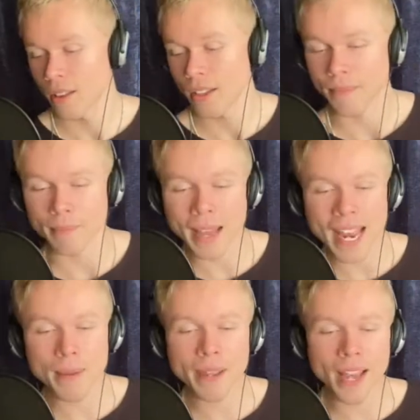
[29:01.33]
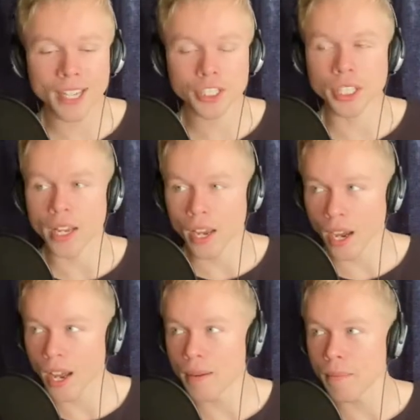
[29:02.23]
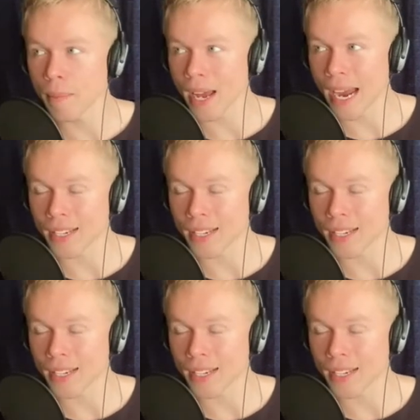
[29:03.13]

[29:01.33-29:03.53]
Maybe I should cut back to